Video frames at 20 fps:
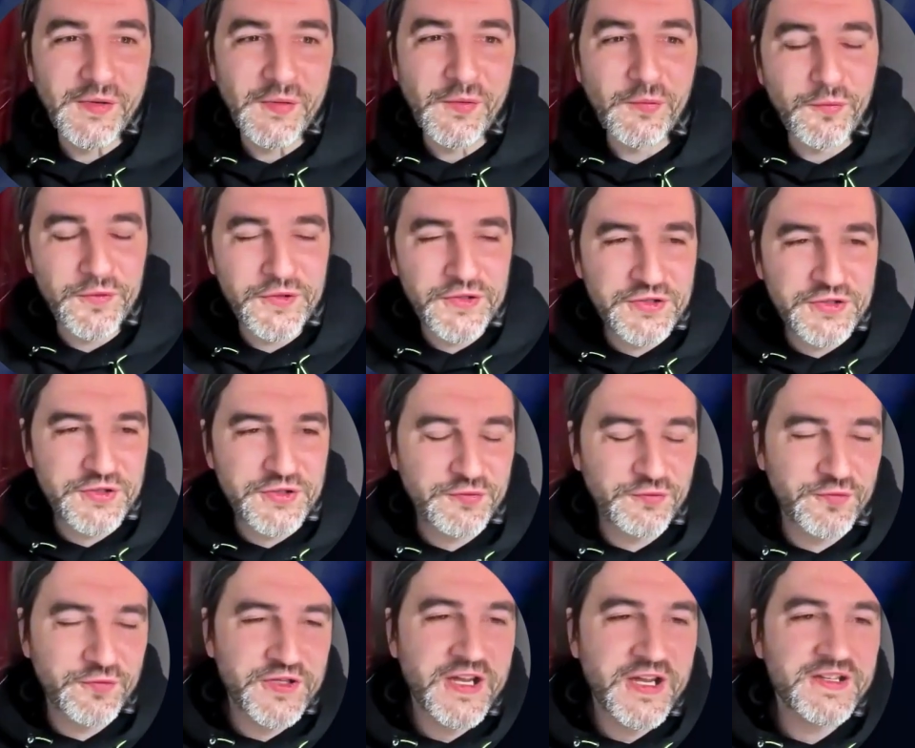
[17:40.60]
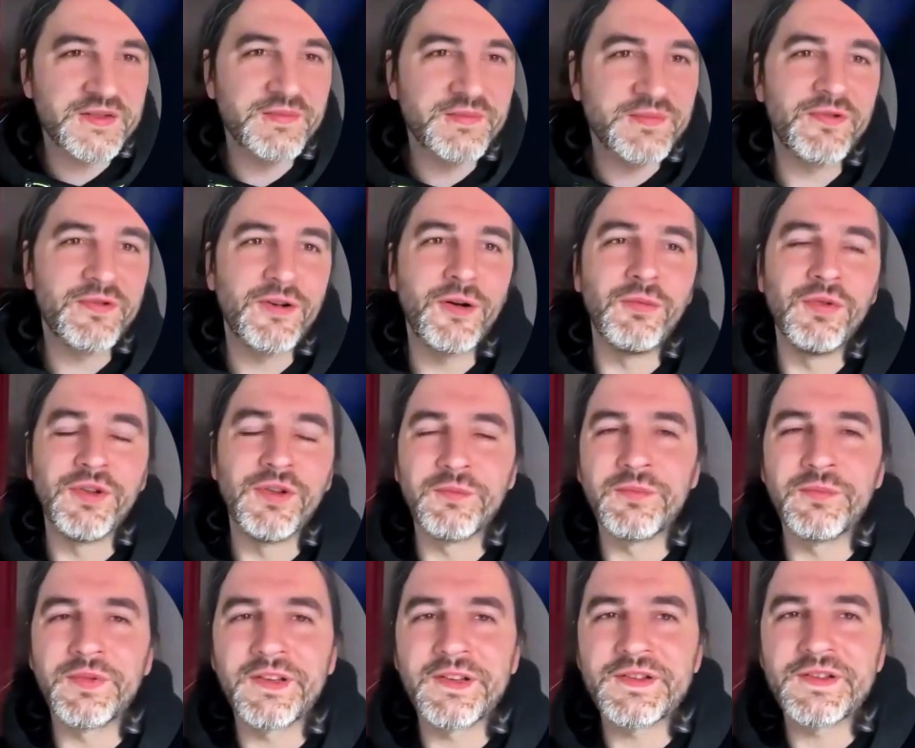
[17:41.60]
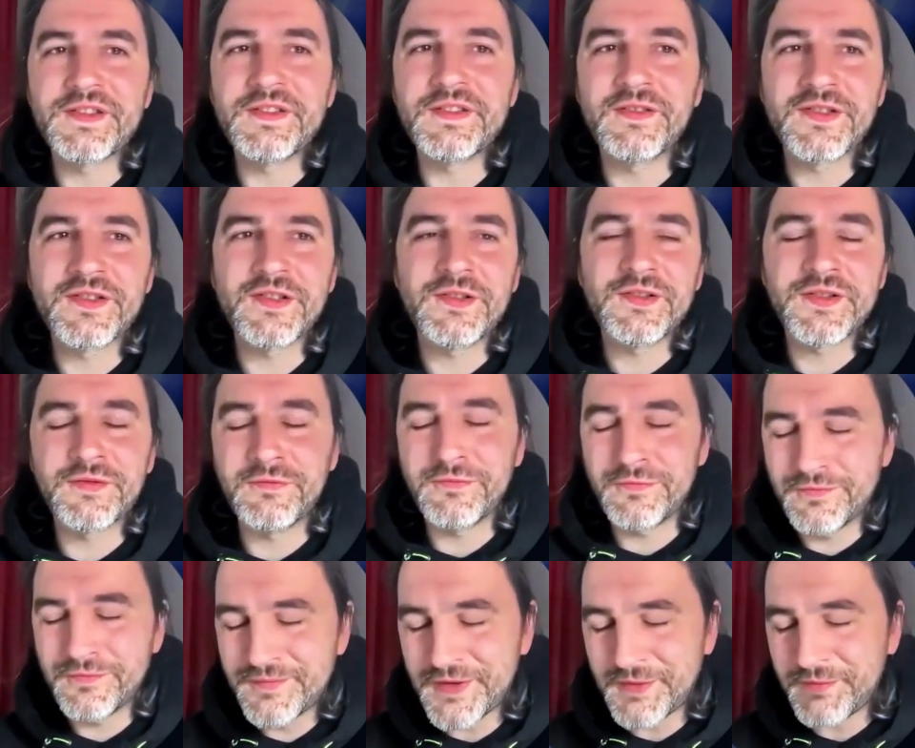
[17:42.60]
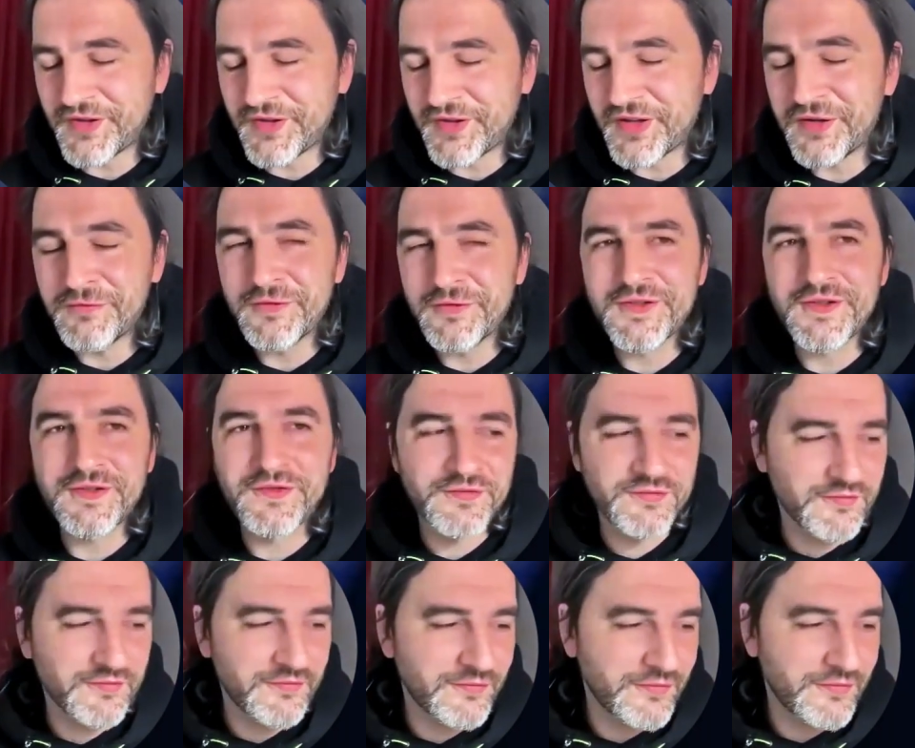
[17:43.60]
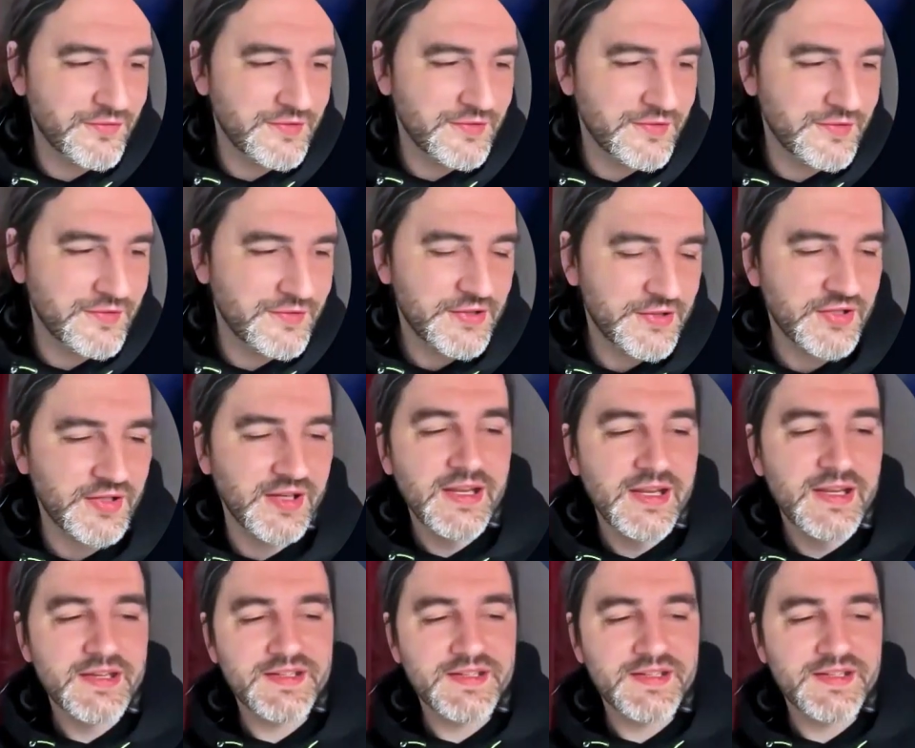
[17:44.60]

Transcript: Which has a problem, because there is also something I wanted to mention.